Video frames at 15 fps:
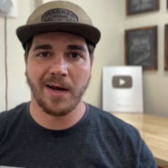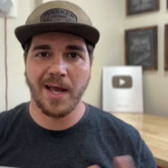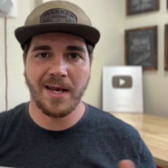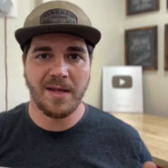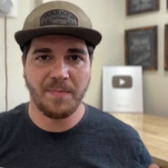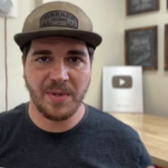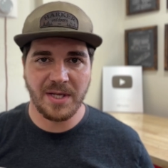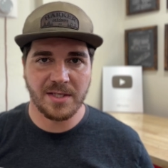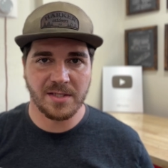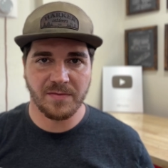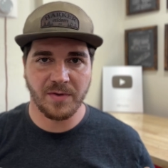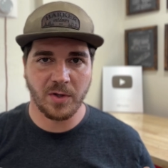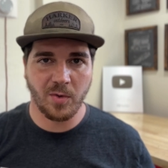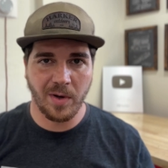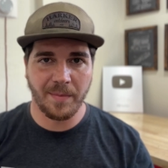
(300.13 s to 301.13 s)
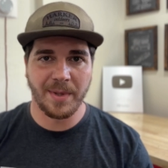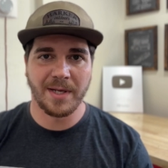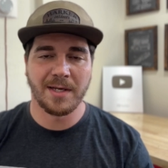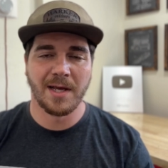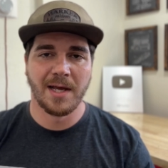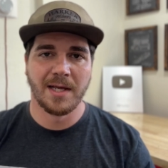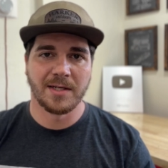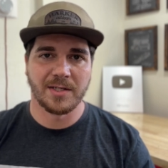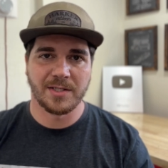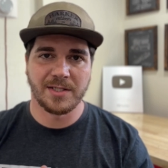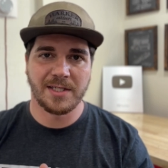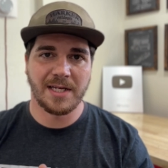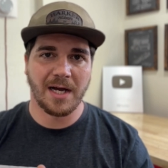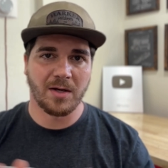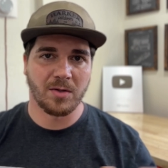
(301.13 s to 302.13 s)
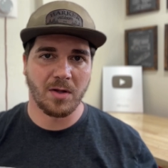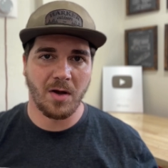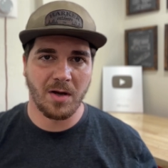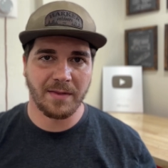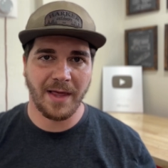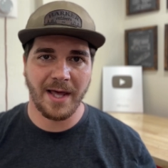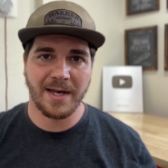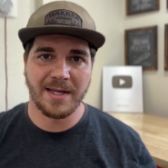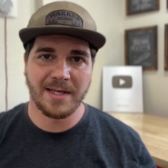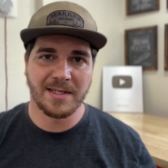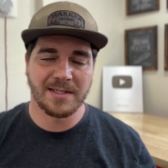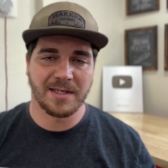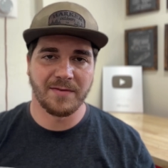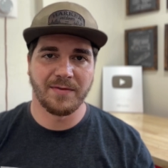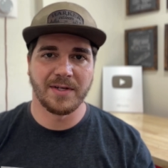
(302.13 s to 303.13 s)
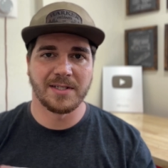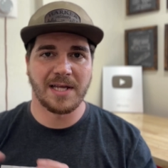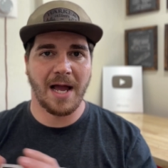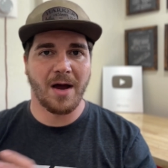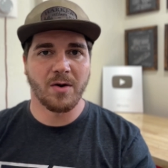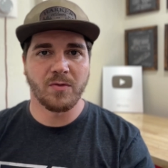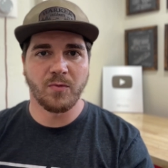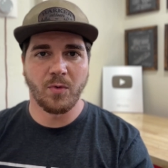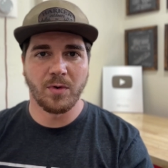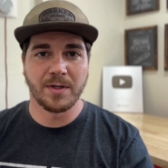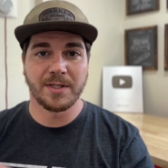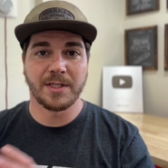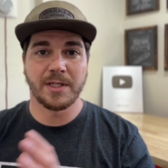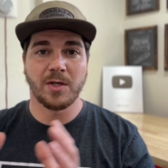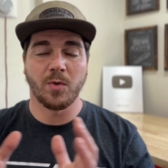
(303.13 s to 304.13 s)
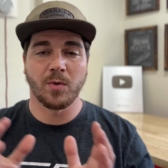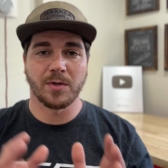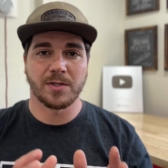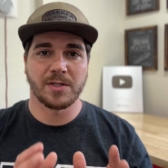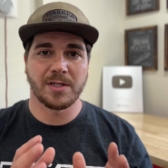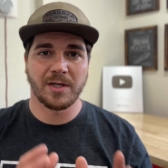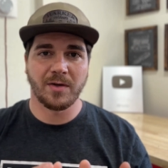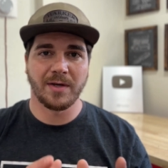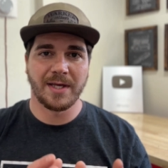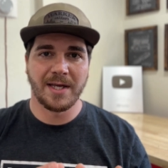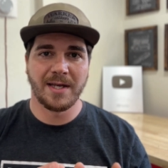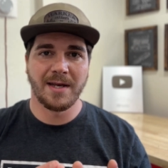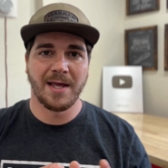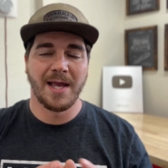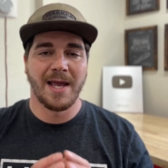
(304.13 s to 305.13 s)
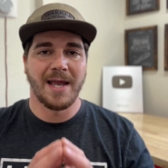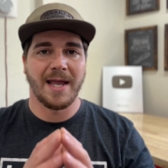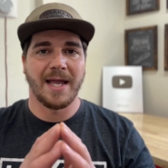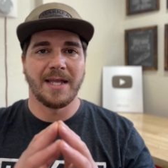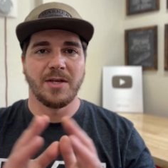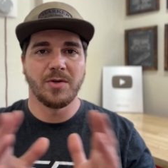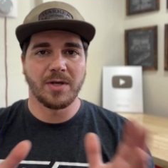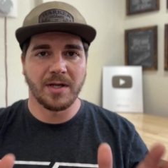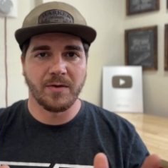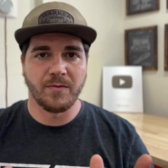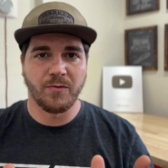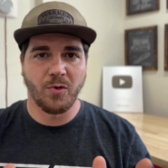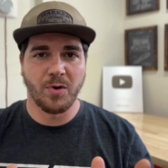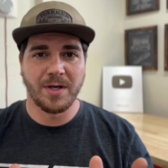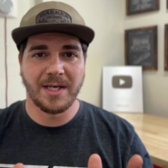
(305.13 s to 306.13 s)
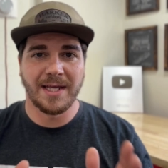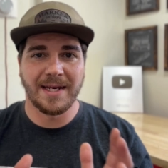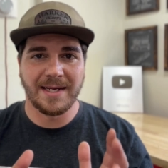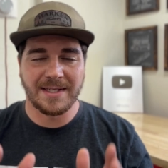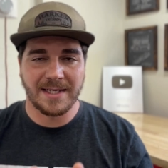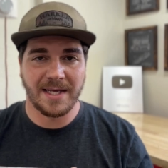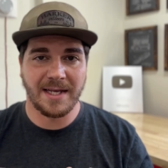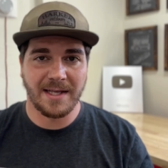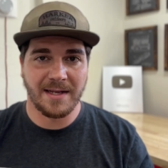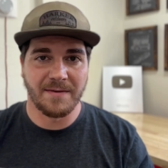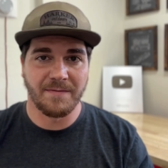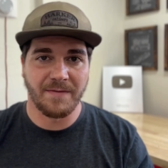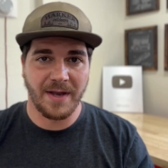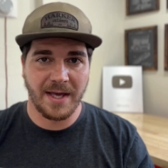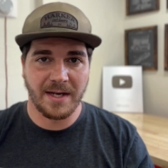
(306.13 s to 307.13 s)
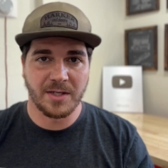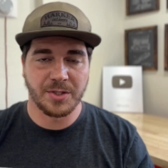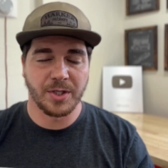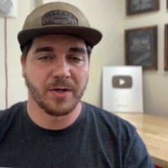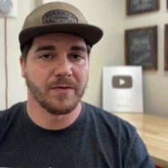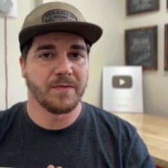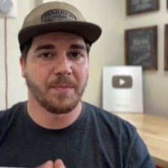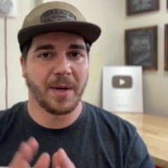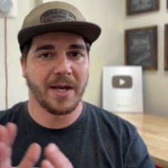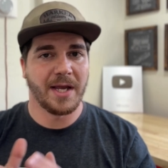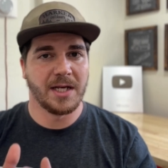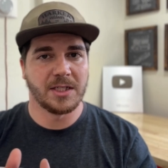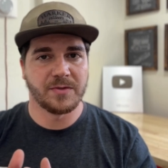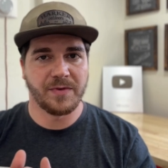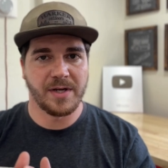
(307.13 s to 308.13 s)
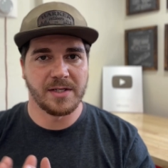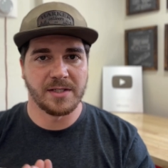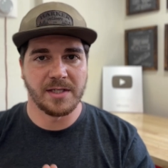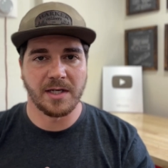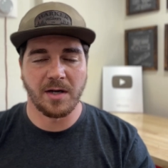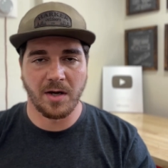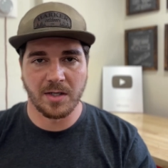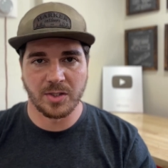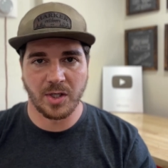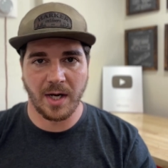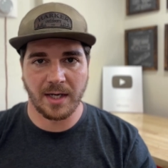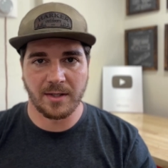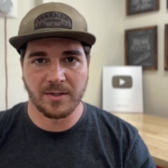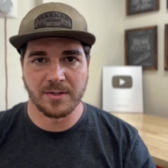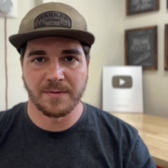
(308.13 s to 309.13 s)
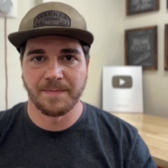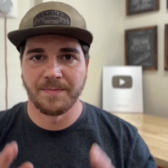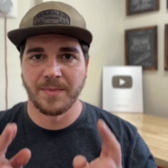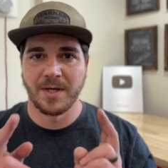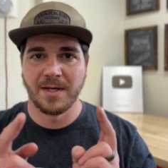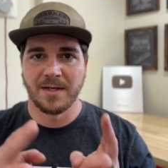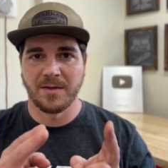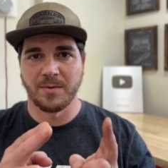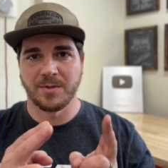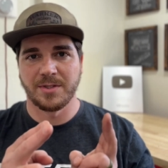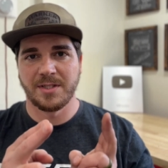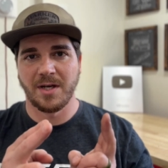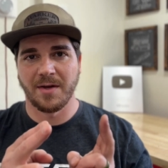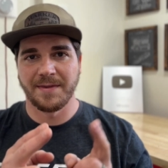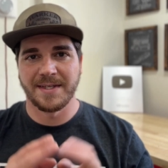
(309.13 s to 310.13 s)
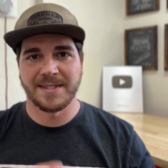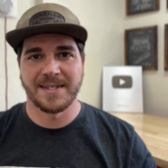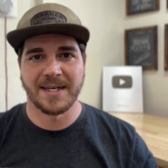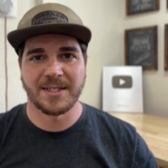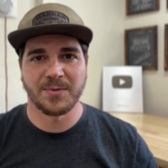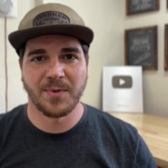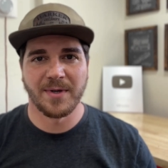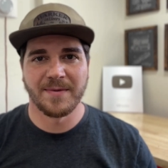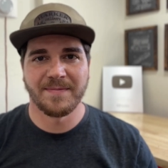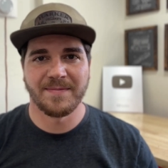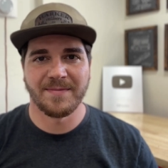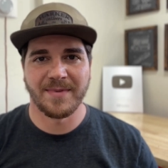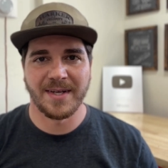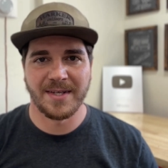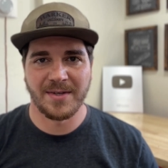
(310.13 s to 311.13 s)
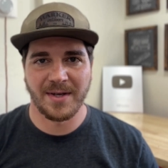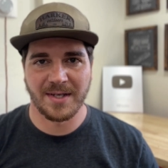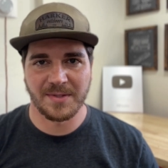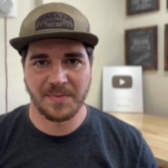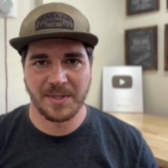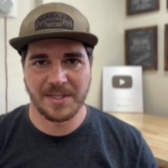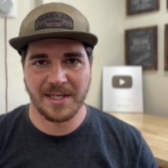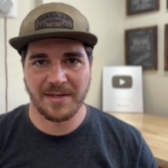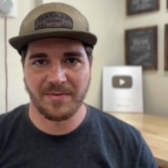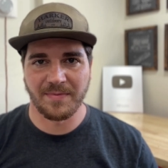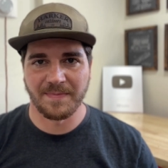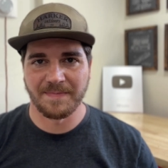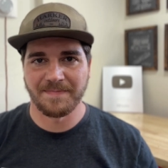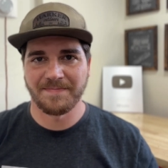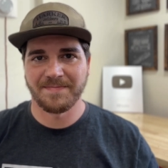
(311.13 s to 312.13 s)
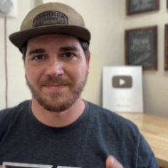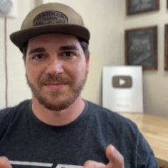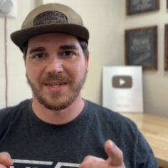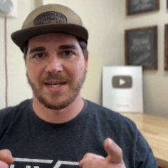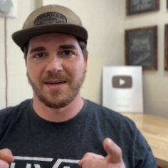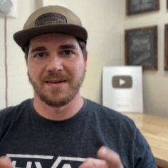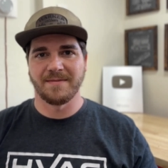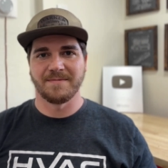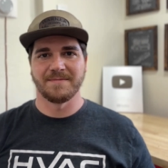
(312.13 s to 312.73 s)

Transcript: any piece of equipment to see how long that is, if it's out of warranty or still in, and you can avoid getting taken advantage of by HVAC contractors. We'll see you on this next one and you guys be safe. Later.